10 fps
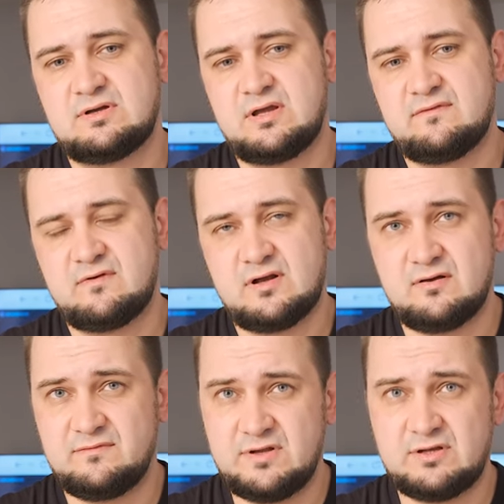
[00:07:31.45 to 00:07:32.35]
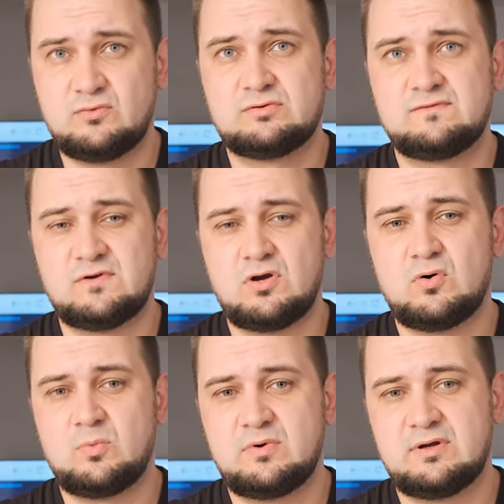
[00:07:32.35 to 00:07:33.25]
have a very good
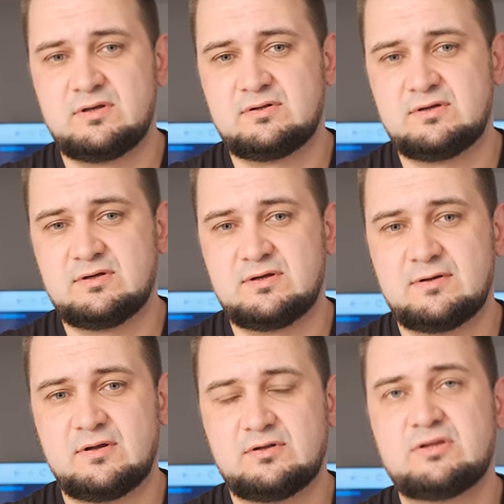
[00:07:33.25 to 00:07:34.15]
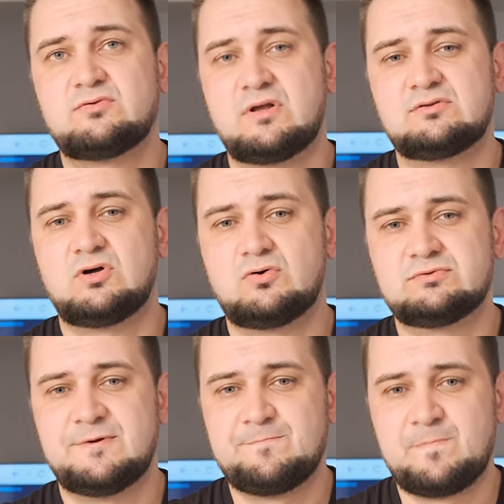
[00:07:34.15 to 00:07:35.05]
flow and natural tone